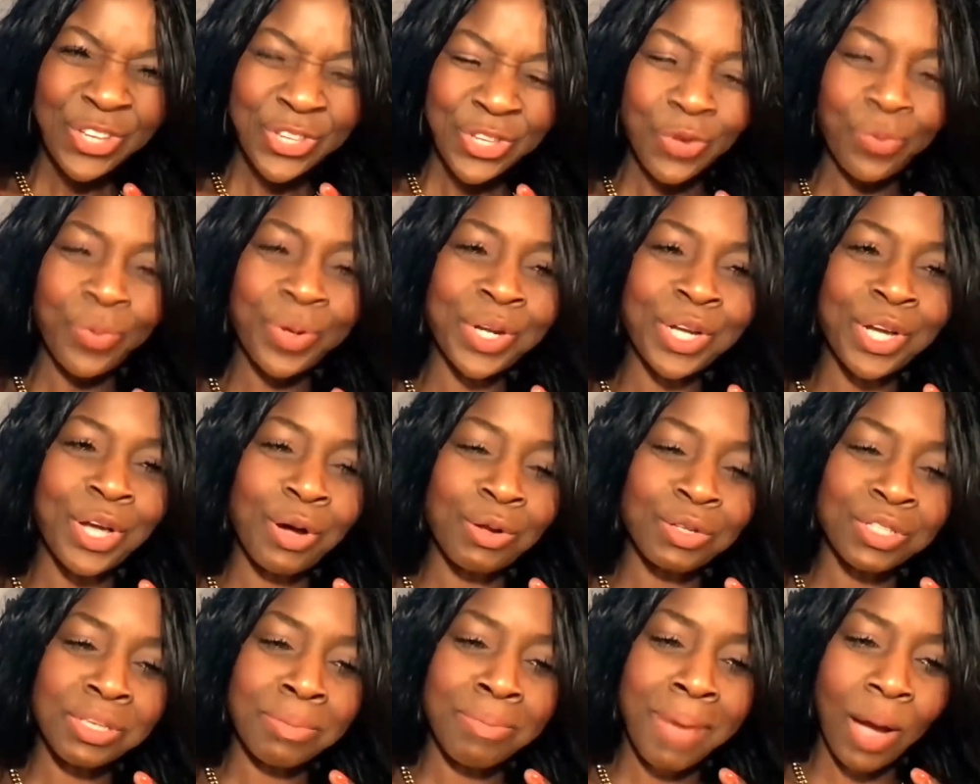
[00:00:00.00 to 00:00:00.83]
you want to
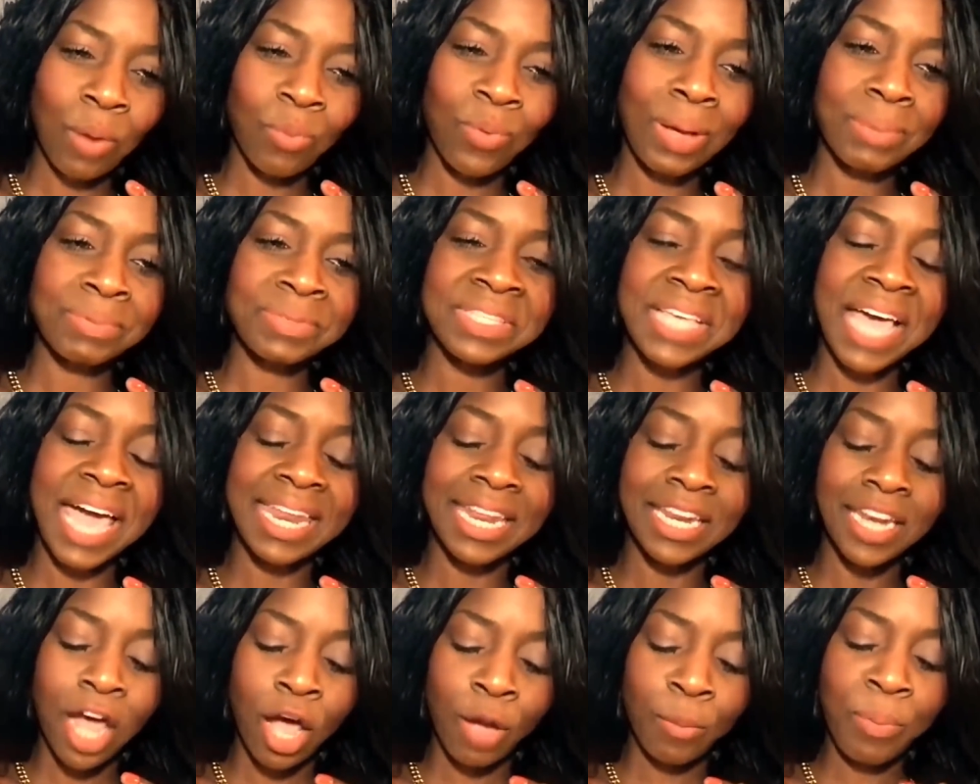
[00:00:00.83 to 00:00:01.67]
go to my
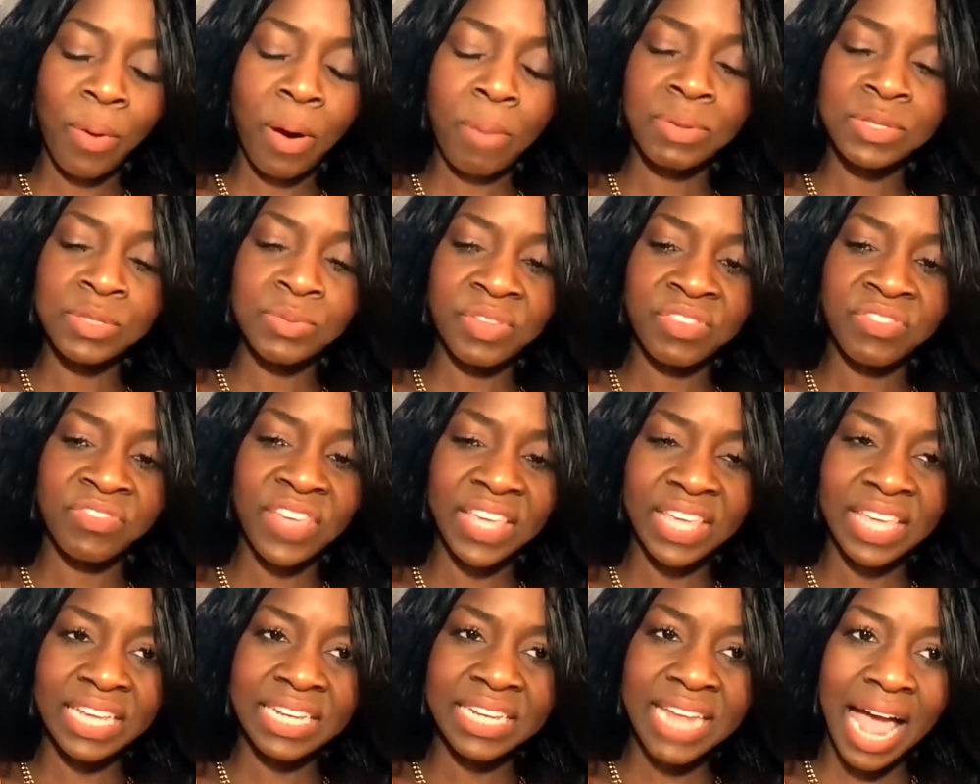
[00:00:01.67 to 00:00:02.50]
website at
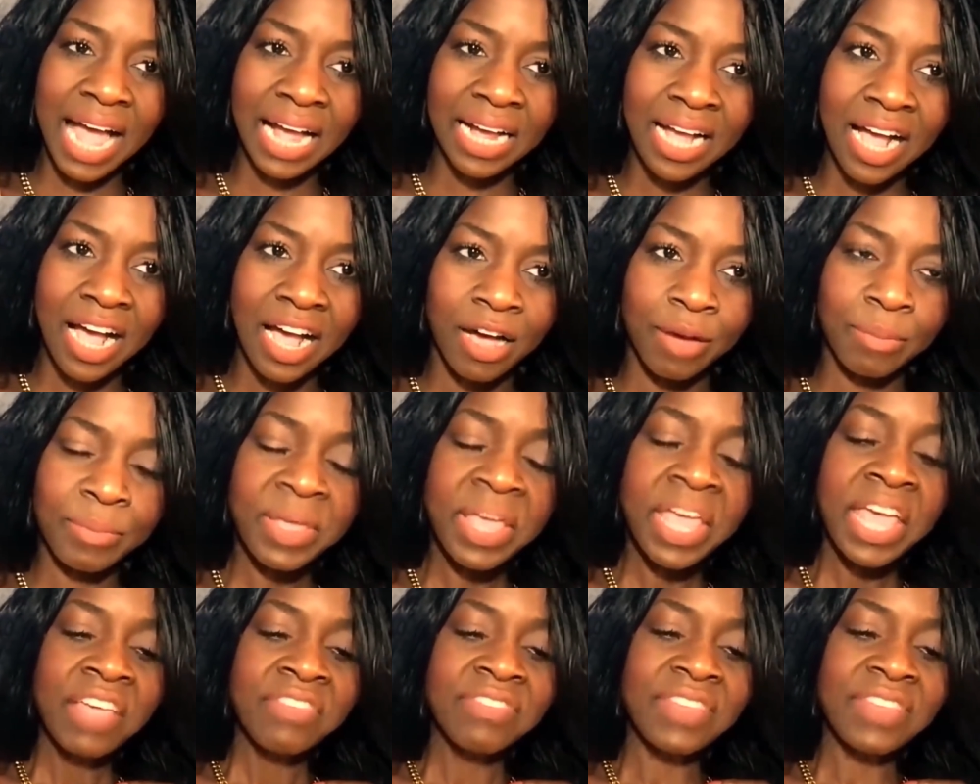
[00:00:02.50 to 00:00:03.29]
onpurposewithvicki.com.